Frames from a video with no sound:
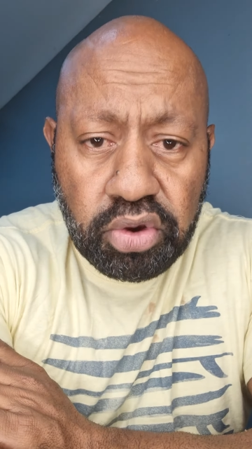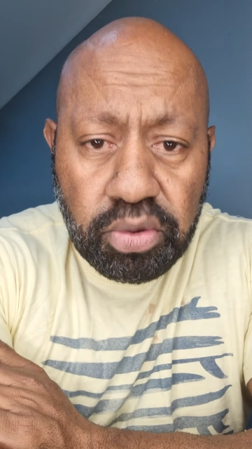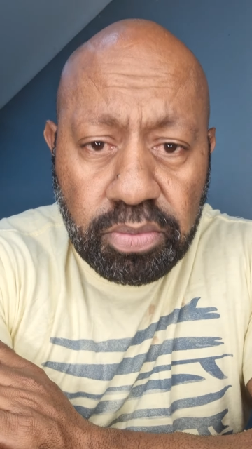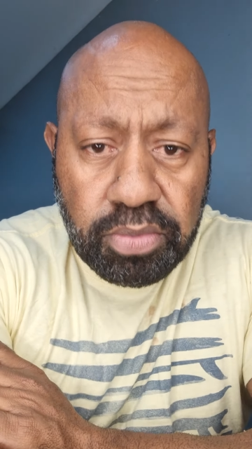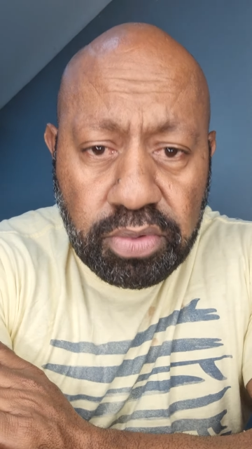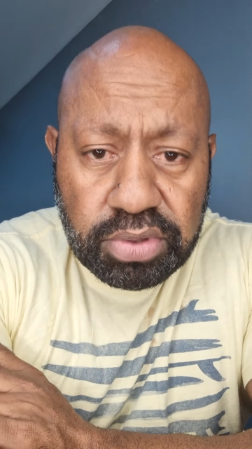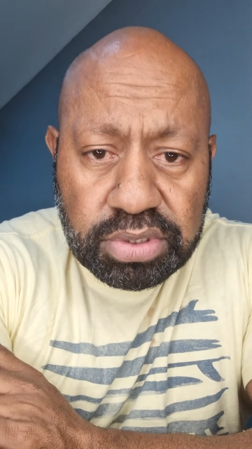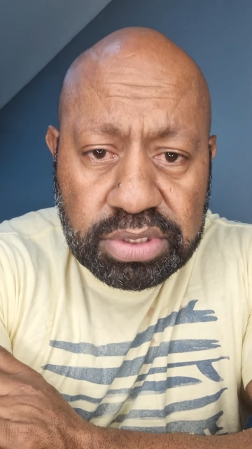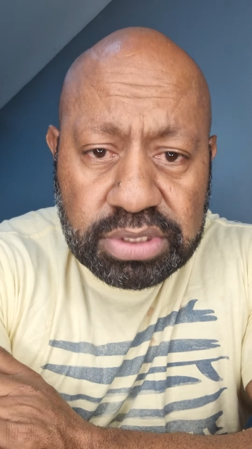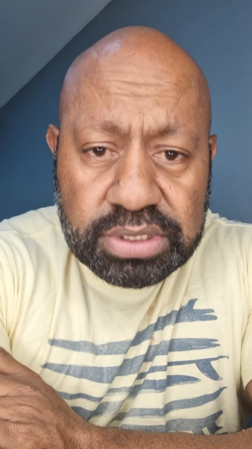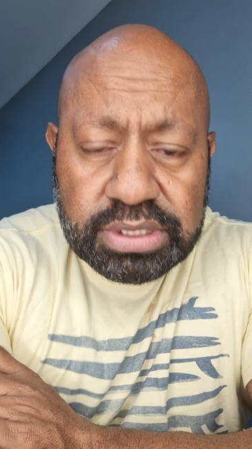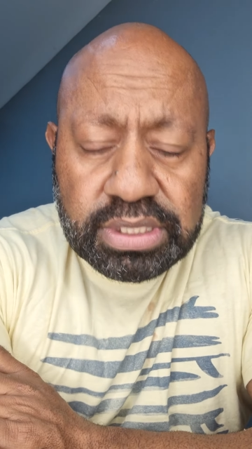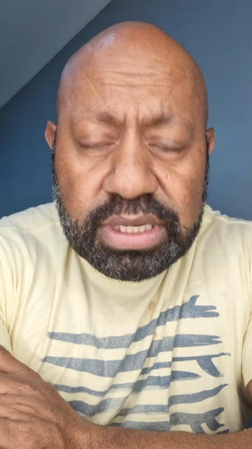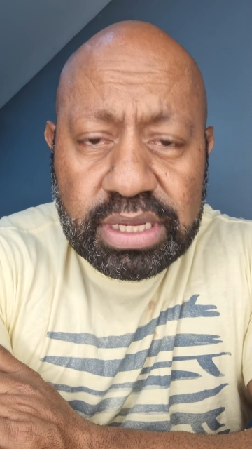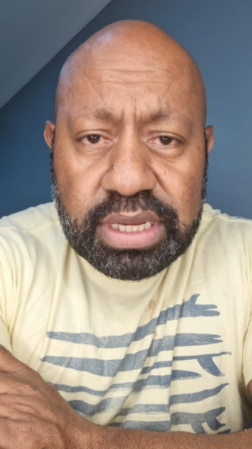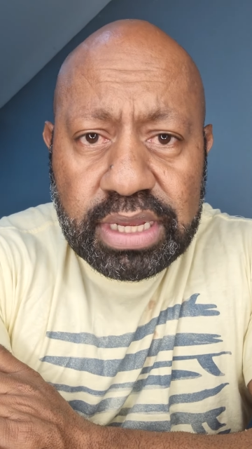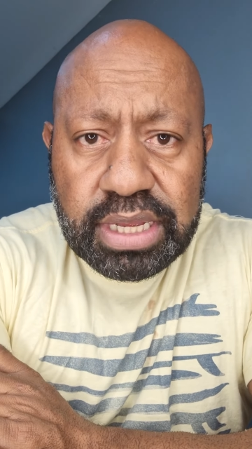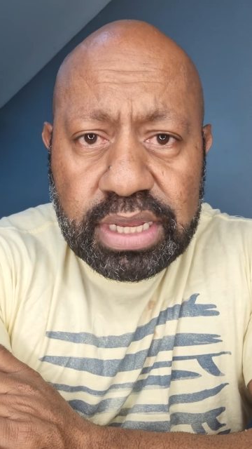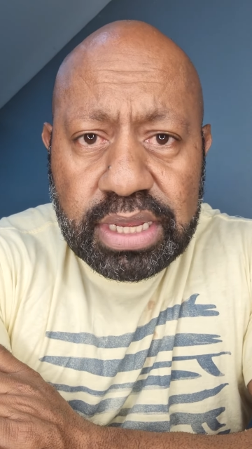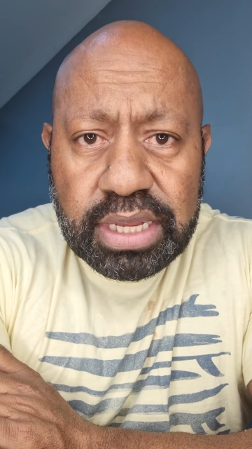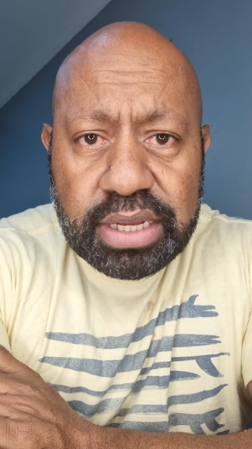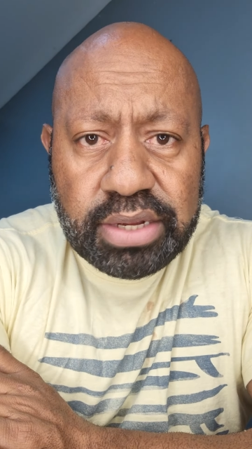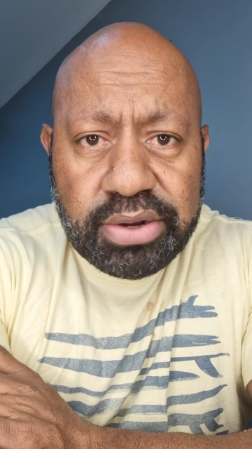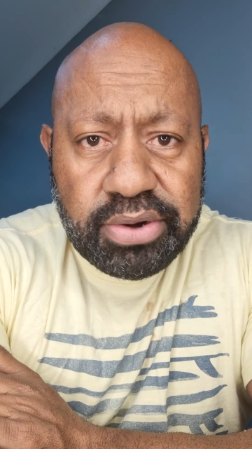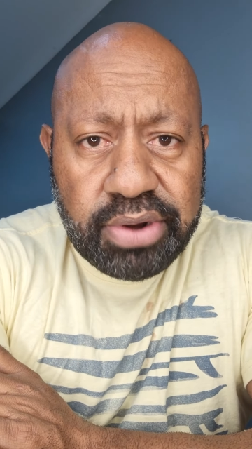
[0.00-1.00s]
Kumuls,
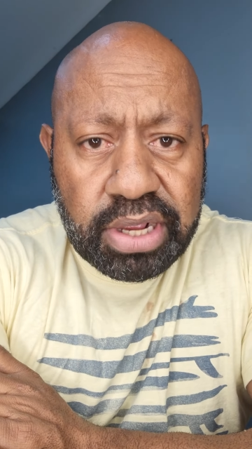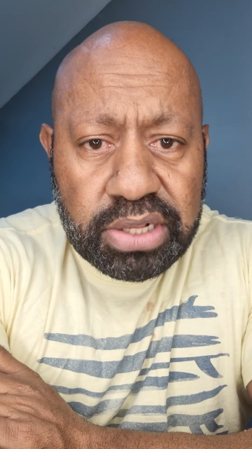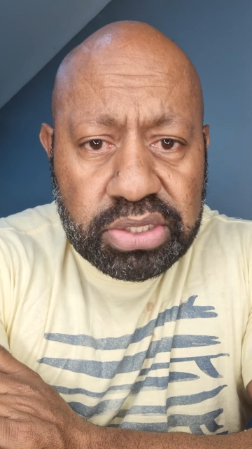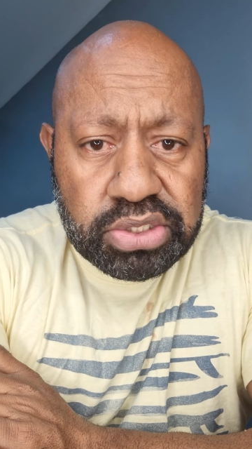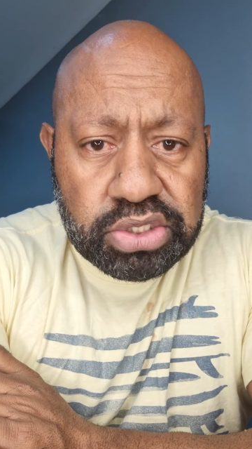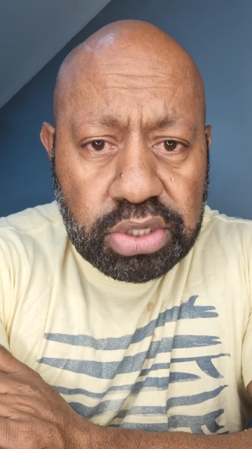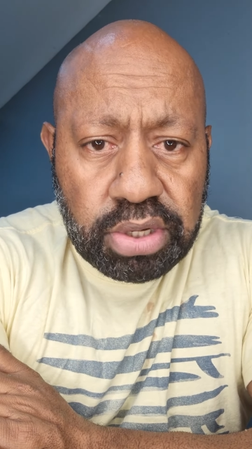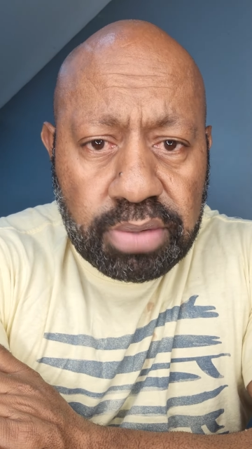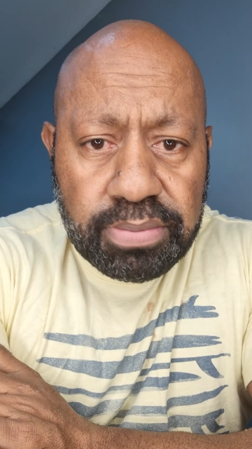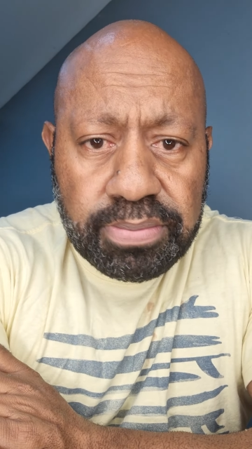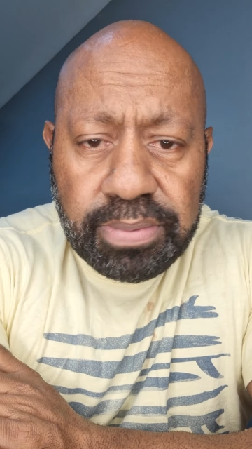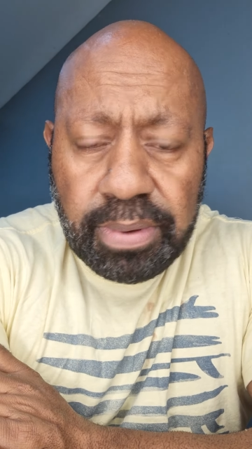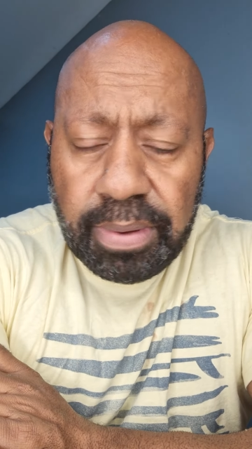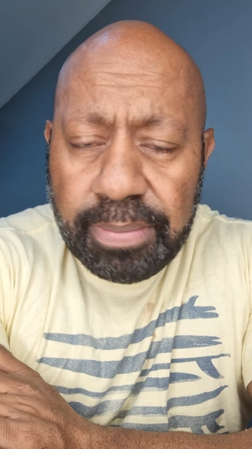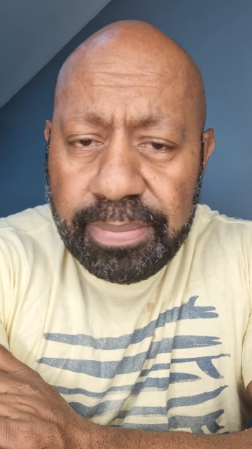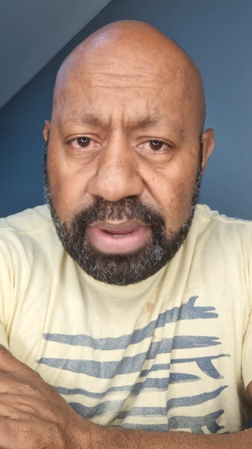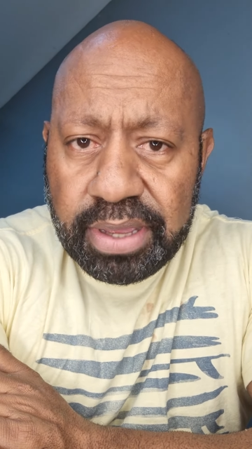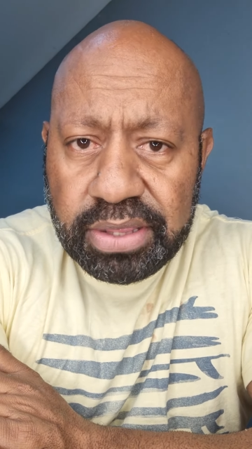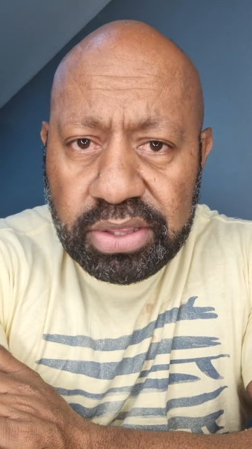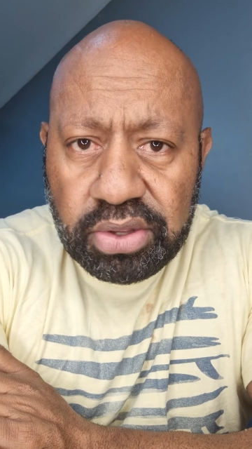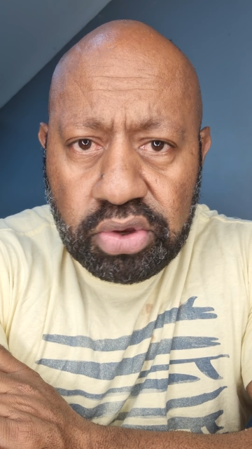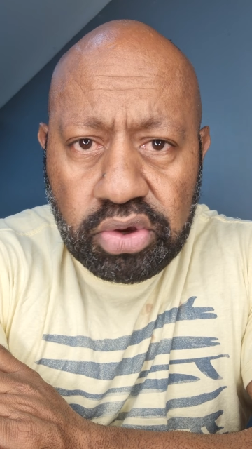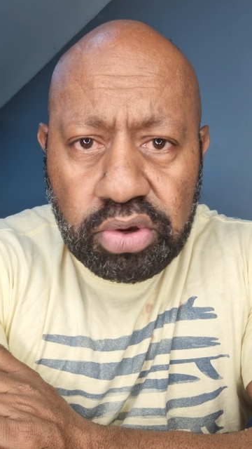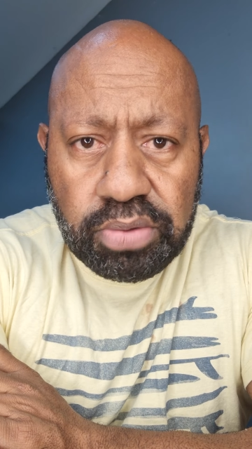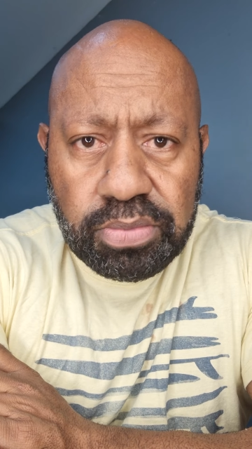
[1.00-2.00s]
uh, great job
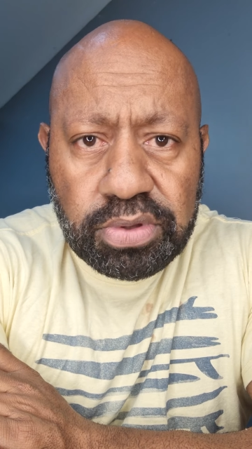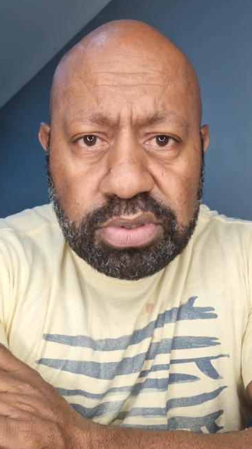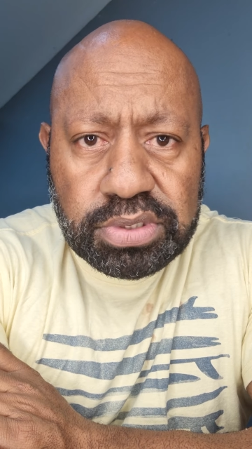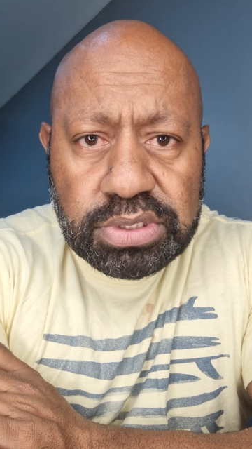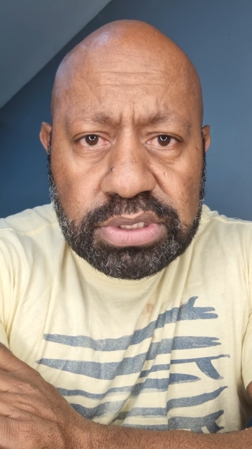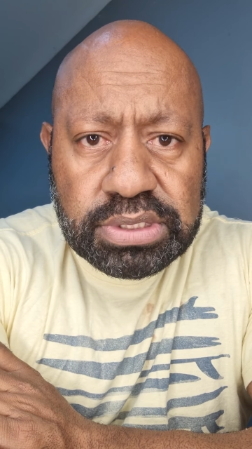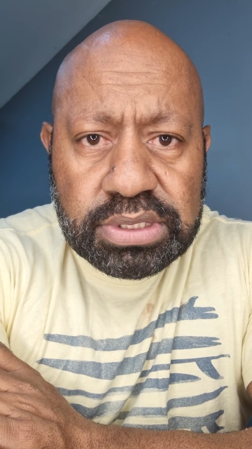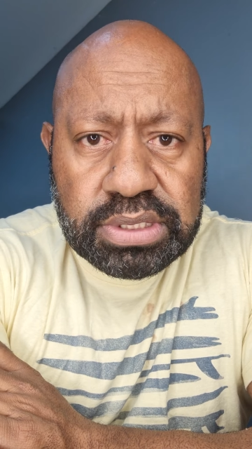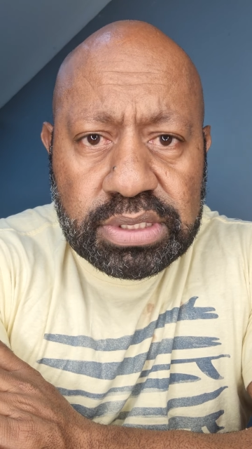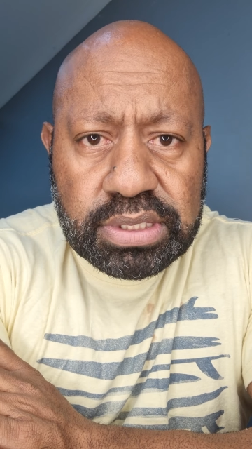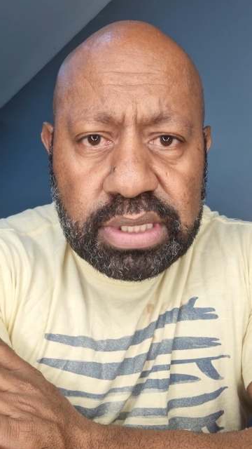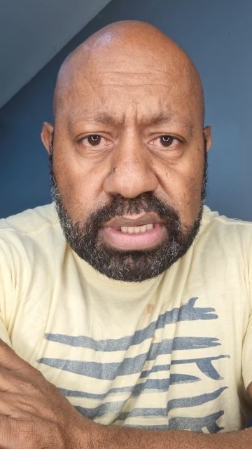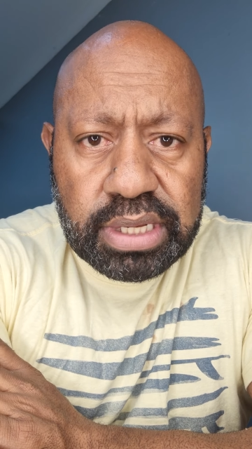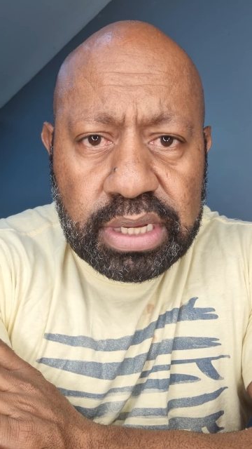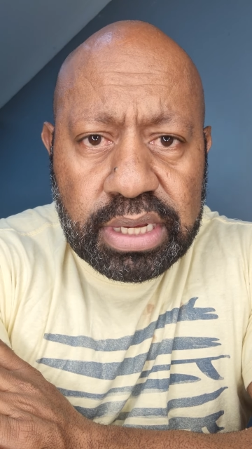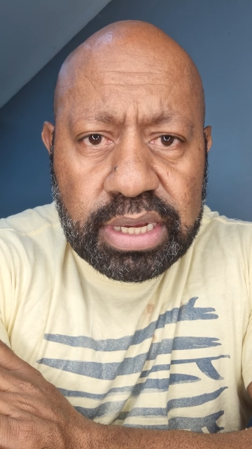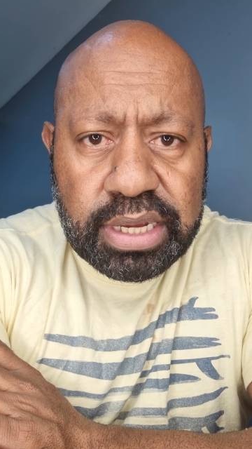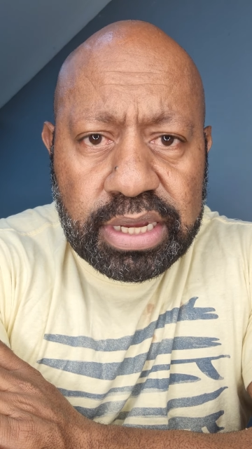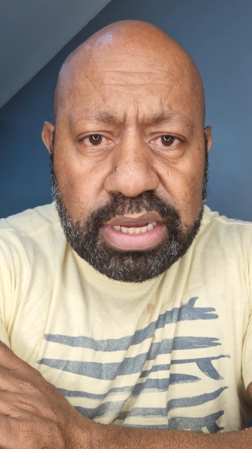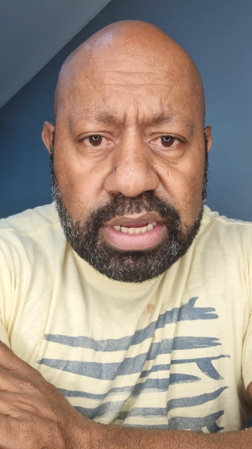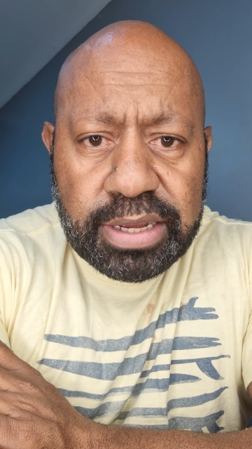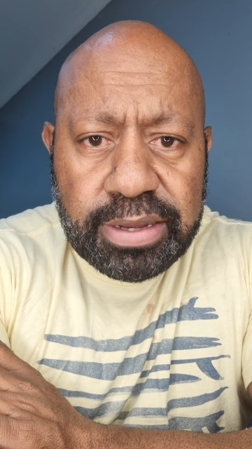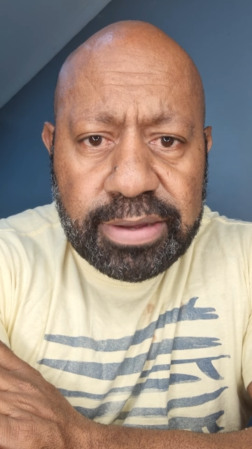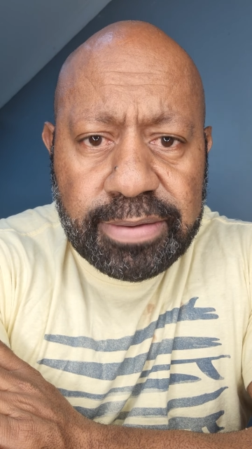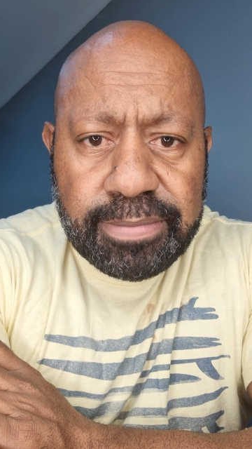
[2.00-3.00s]
by the Kumuls.
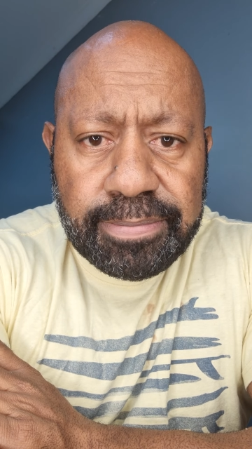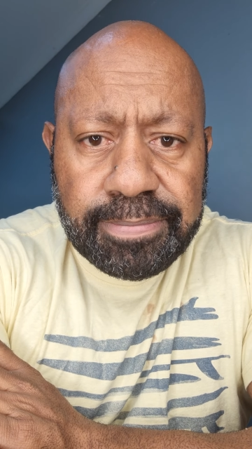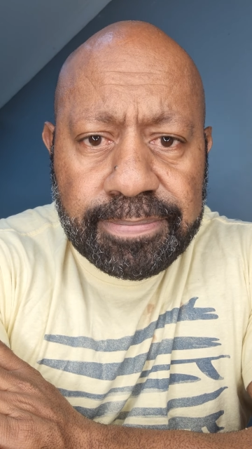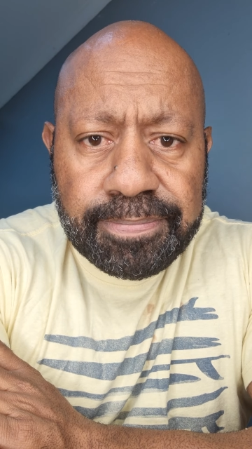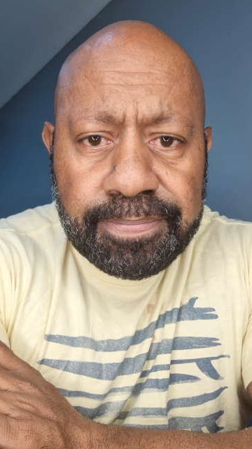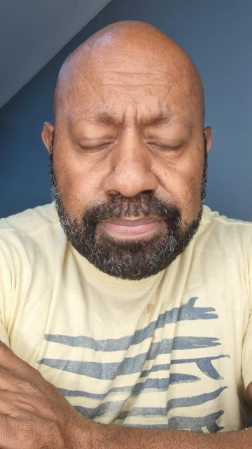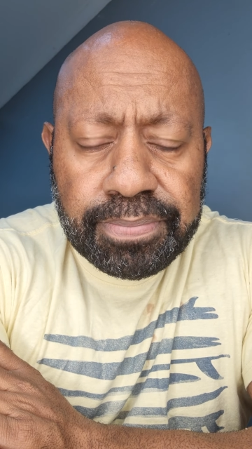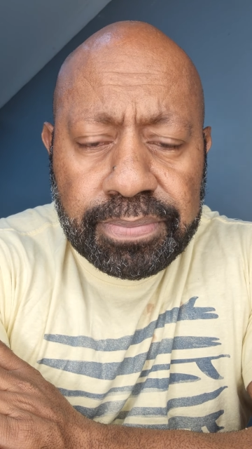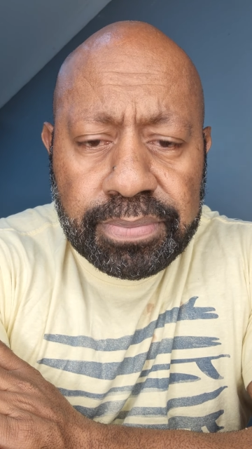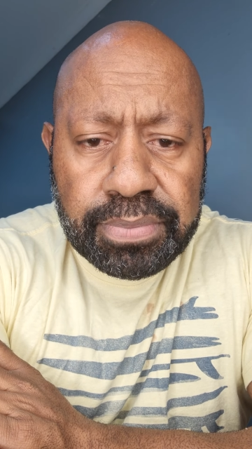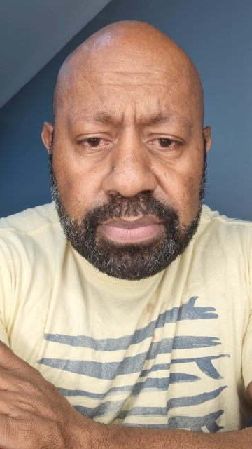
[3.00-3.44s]
Um,